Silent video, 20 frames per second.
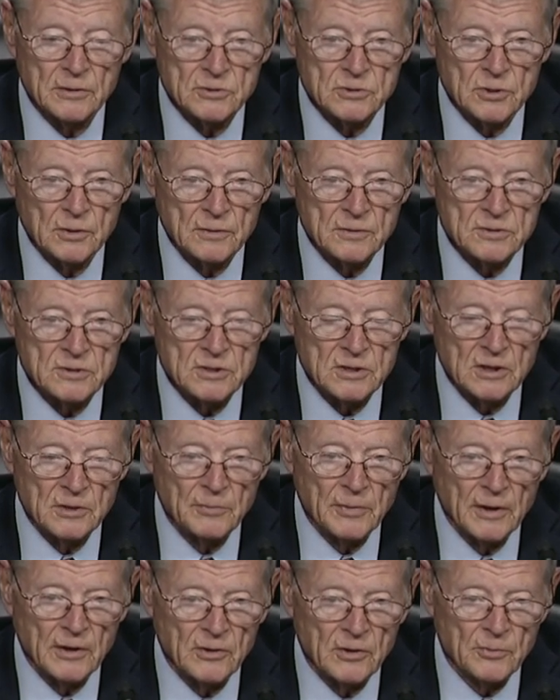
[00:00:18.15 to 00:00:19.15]
as you can see
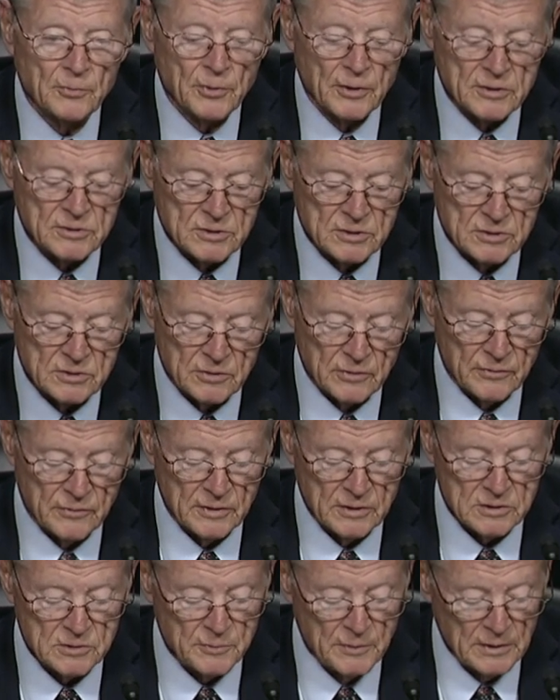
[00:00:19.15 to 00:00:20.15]
by the presence of
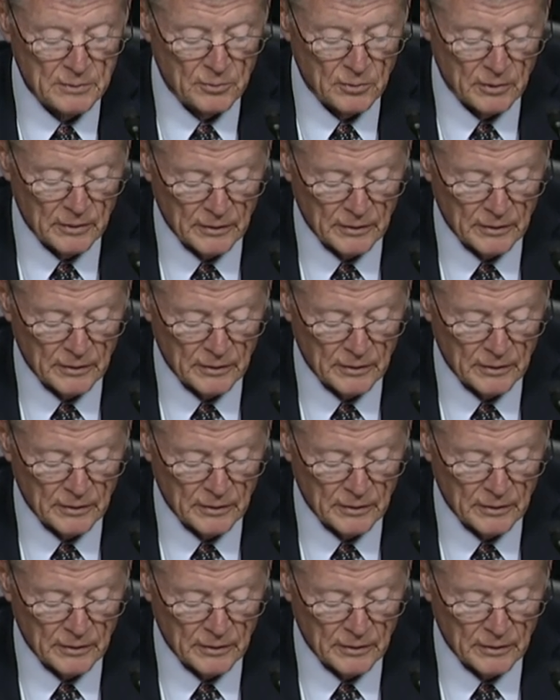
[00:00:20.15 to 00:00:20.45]
these people.